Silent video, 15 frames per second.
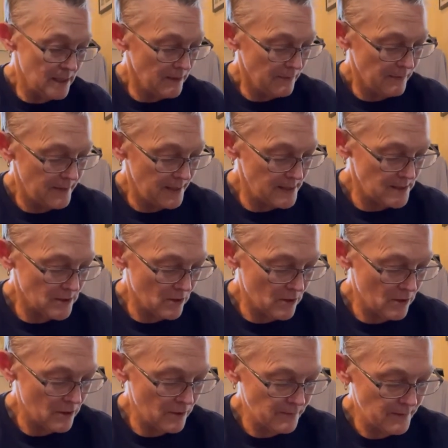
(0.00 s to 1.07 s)
These
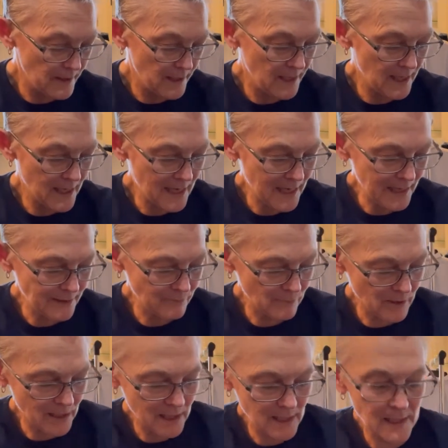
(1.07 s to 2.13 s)
are the high
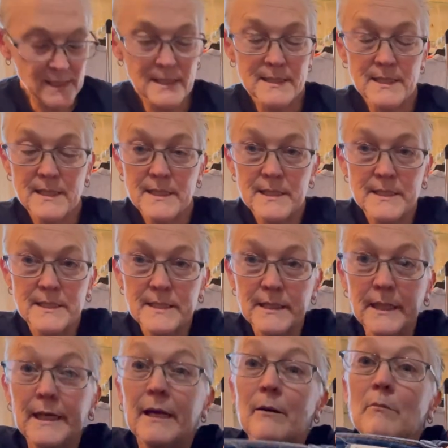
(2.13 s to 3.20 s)
rise
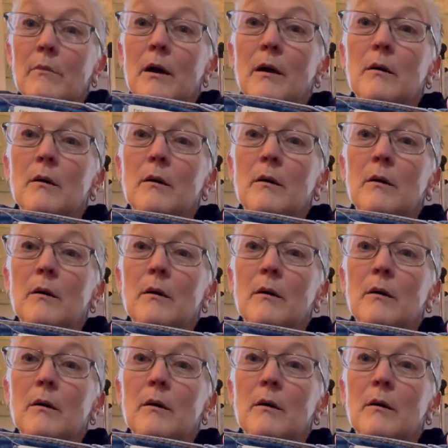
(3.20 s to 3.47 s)
slim